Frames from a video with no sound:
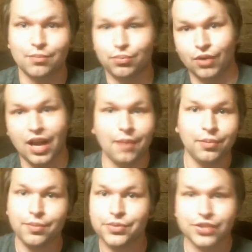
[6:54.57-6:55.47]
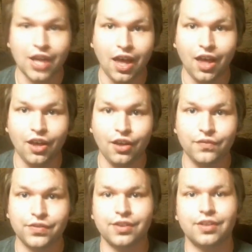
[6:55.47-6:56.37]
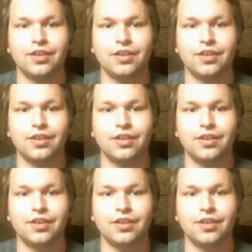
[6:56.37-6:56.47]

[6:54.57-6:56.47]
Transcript: Problem solved.